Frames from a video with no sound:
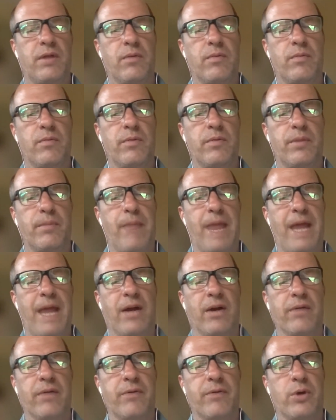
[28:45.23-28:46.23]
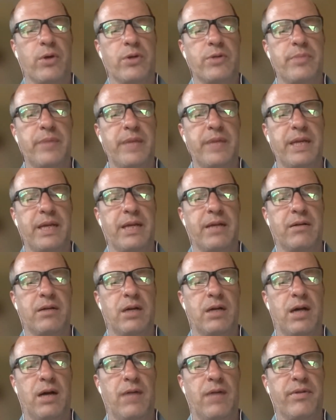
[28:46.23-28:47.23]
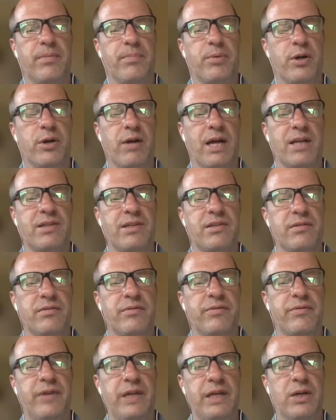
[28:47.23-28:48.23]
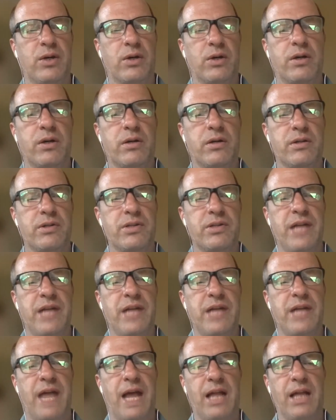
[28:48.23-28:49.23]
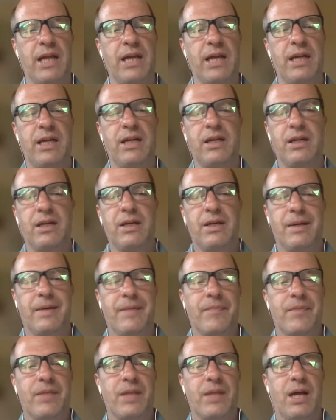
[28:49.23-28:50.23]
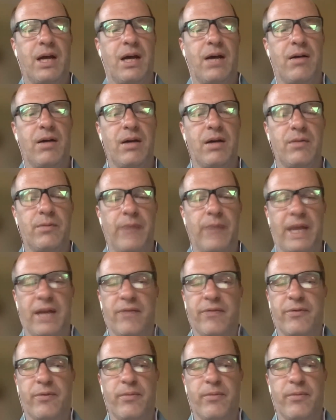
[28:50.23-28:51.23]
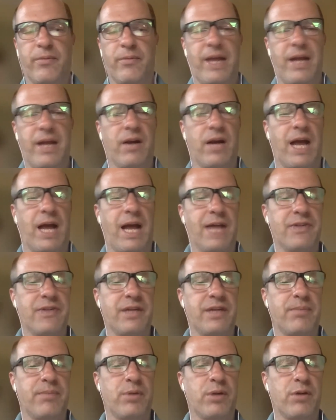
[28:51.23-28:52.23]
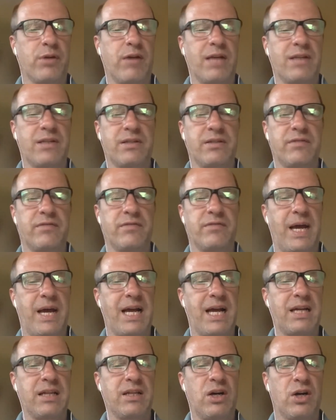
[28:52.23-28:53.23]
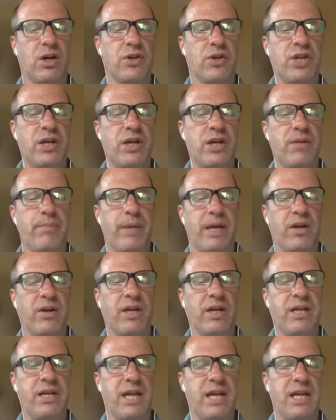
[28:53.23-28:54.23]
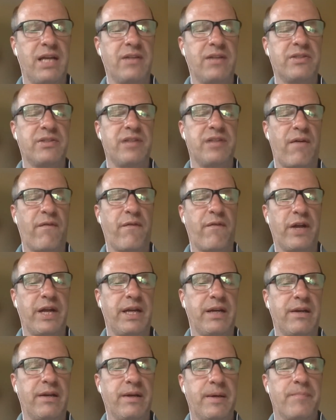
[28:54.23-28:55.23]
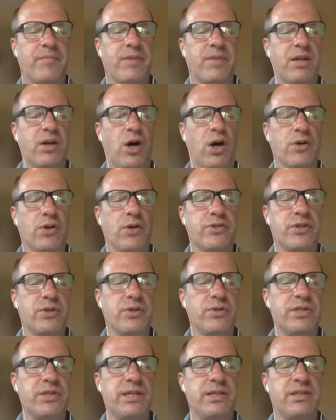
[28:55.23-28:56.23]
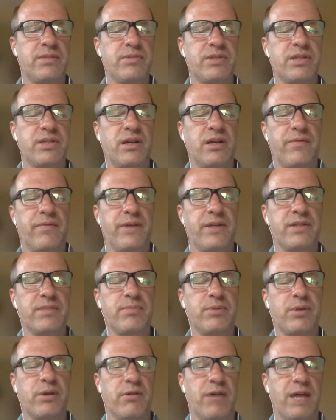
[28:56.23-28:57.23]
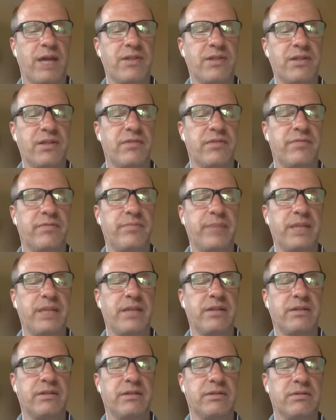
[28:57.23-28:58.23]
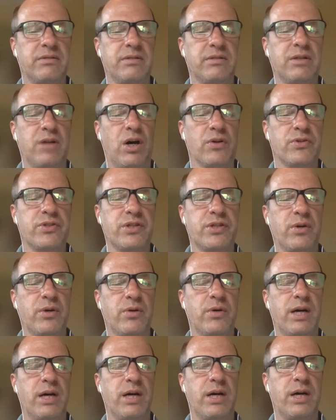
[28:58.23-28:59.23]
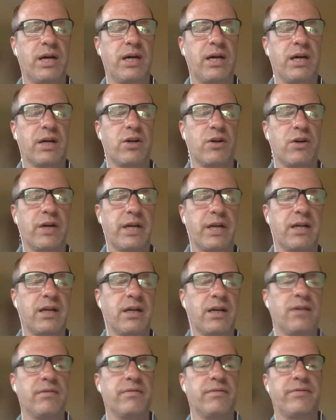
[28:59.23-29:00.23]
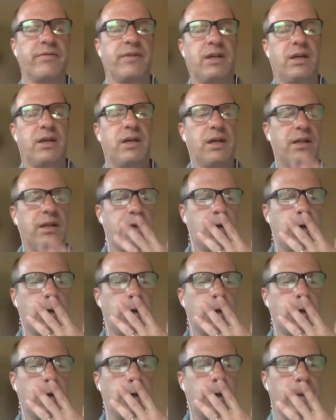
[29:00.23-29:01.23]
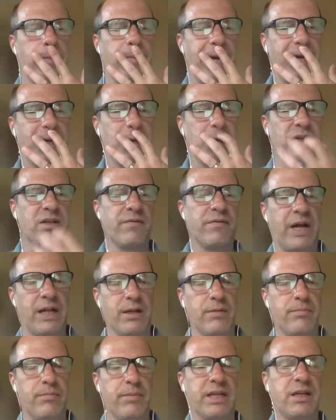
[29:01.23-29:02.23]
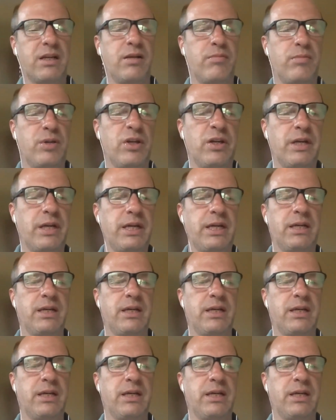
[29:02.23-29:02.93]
The mayor, of course, being of the progressive ilk. Dinelli ran for mayor as a progressive back in the RJ Berry days, definitely also sees himself as a progressive, but also a critic of the current mayor. The development community